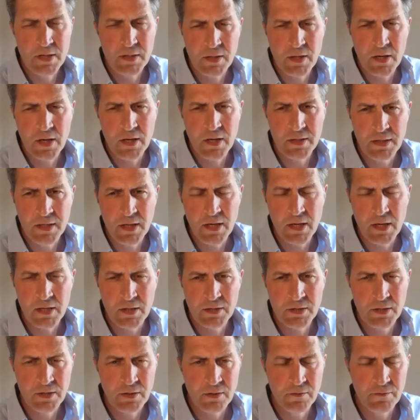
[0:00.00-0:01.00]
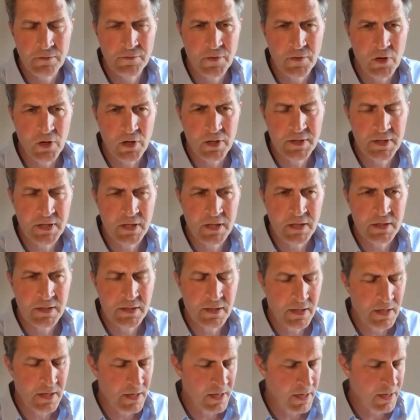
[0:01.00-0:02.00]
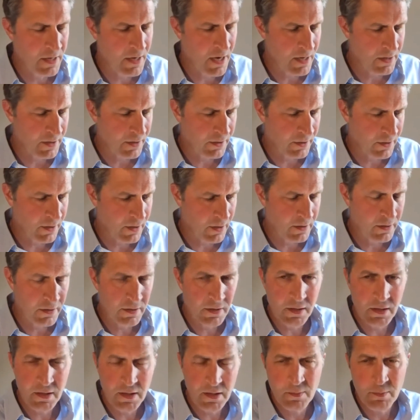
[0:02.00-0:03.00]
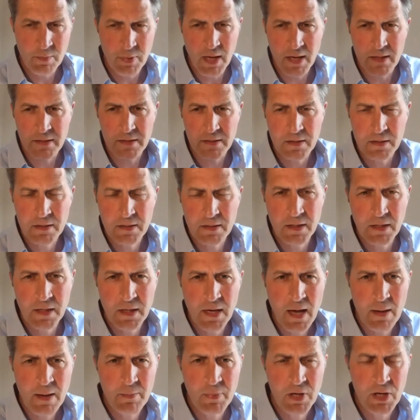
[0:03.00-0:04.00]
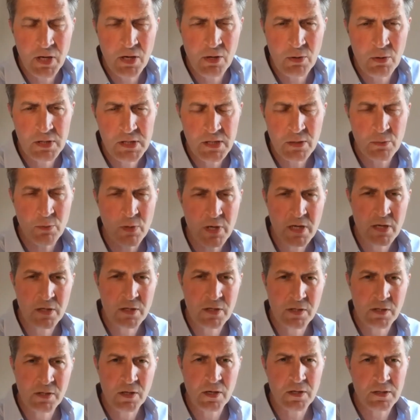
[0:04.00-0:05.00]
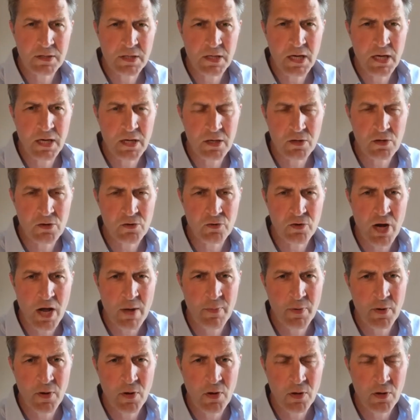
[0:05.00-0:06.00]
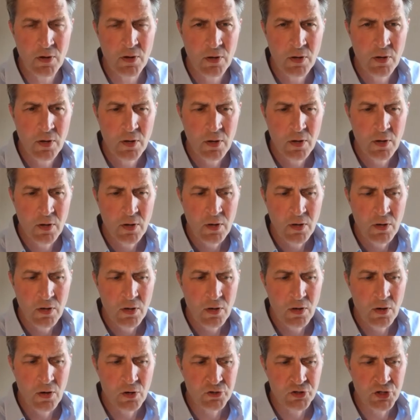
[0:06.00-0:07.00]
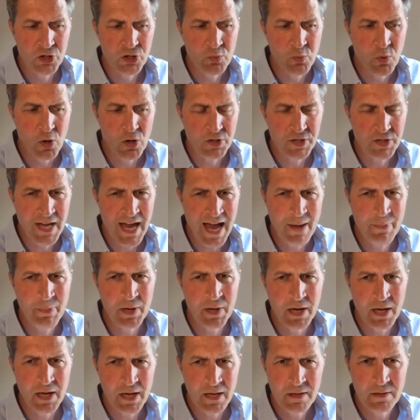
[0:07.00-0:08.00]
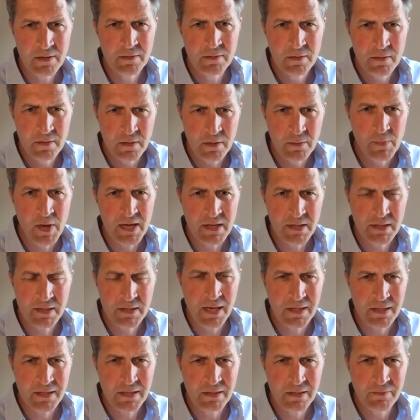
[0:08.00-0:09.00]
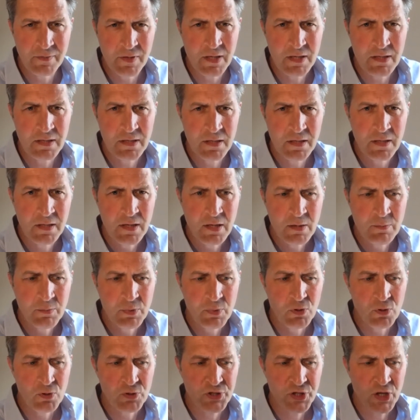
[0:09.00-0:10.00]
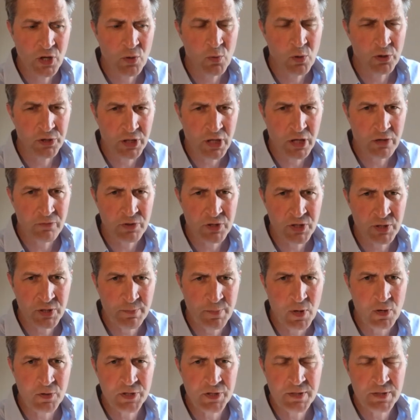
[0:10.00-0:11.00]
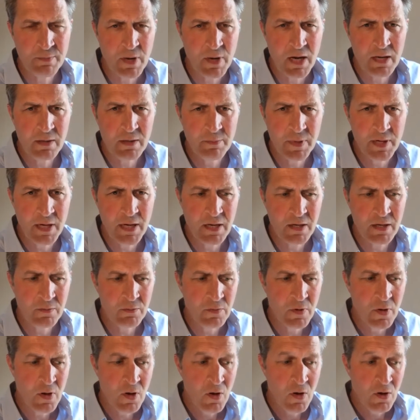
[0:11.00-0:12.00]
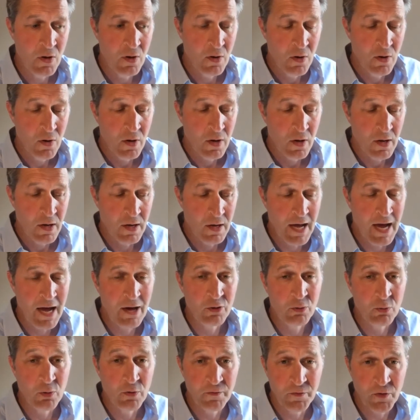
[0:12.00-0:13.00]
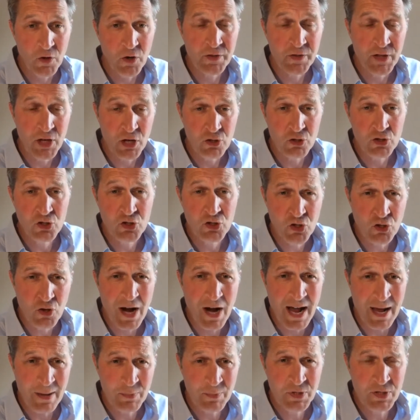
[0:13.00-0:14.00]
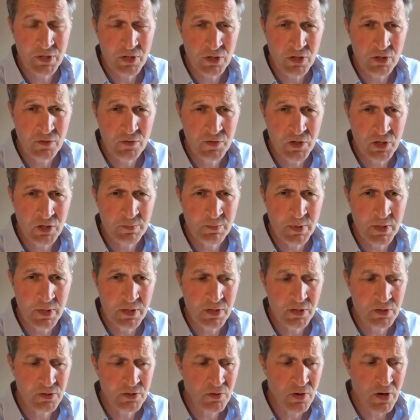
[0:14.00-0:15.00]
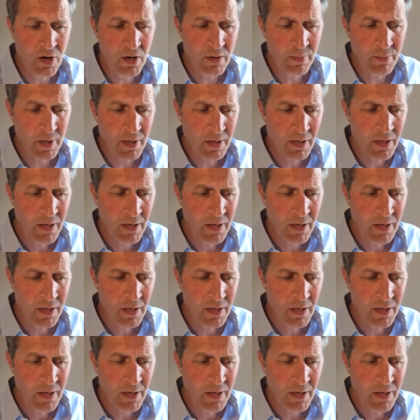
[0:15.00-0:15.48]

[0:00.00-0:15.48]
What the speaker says: ideas of volatility and uncertainty, complexity and ambiguity, we can start to get a grip on not just what's happening and make sense of it, but also what our response might be and how to avoid those traps that you've just been describing.